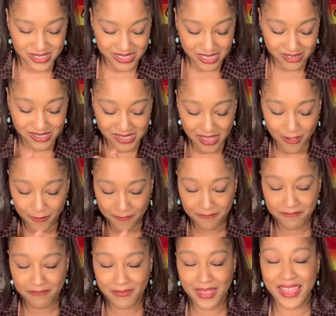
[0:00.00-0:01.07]
themselves
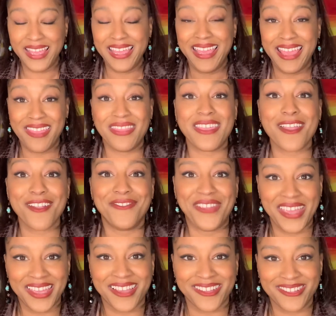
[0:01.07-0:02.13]
in their
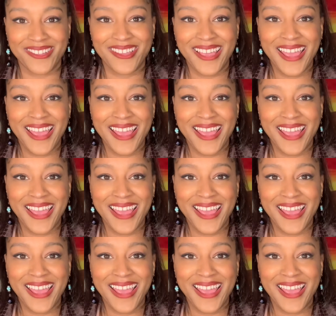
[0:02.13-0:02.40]
vehicle.